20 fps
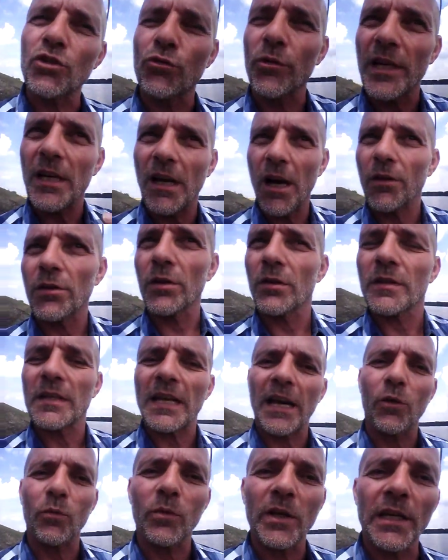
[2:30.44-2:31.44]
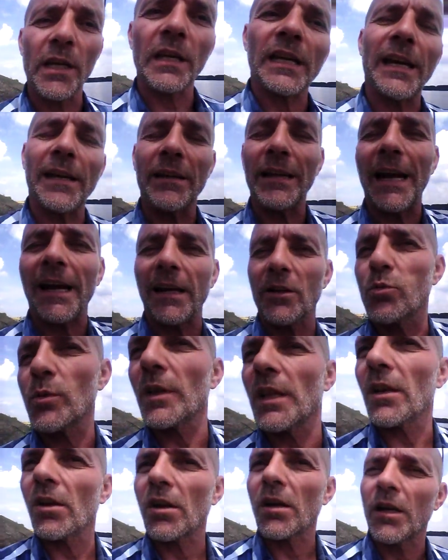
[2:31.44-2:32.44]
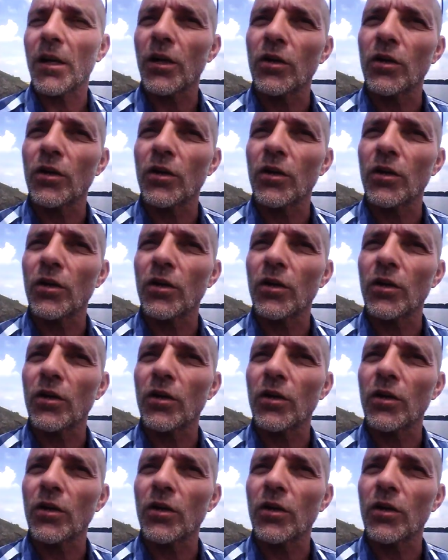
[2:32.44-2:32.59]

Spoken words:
treat others, how we act within our